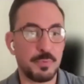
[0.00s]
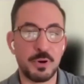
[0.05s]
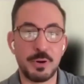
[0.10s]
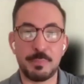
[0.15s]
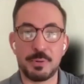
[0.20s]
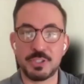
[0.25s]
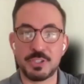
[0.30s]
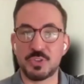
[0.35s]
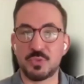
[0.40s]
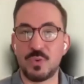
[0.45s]

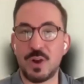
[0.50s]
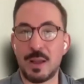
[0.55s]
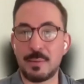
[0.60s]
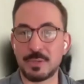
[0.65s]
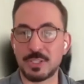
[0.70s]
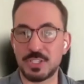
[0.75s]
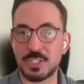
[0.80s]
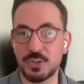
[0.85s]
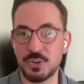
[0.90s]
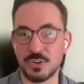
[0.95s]
You put a bunch
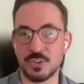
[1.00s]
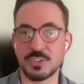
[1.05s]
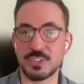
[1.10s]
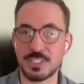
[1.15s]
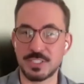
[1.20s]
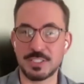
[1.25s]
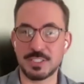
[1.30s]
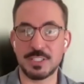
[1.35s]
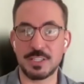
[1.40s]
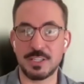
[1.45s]
of raw
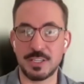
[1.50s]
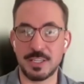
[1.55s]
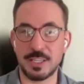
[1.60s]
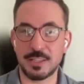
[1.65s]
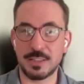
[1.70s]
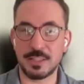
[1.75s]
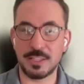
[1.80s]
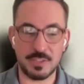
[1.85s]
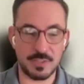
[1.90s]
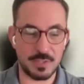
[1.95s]
materials
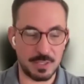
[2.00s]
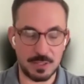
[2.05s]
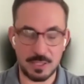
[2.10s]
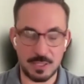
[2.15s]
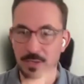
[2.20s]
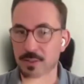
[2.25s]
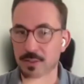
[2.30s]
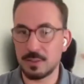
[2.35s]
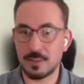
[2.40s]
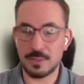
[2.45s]
into
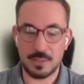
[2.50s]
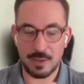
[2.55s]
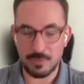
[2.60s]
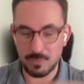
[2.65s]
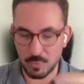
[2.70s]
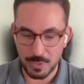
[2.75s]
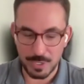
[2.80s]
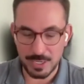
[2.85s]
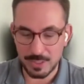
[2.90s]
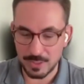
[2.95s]
this, and then
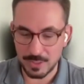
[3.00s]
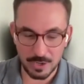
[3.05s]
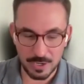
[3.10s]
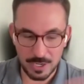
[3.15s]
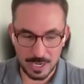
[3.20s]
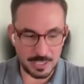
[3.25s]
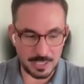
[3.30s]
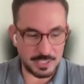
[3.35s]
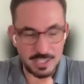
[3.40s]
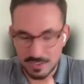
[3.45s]
everyone
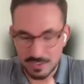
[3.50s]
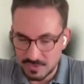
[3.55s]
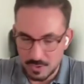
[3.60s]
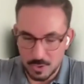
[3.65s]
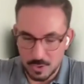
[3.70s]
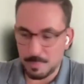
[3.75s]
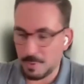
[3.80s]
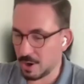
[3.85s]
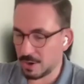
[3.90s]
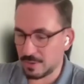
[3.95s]
in there kind of
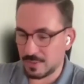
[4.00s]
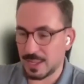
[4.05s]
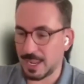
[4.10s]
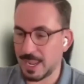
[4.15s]
does their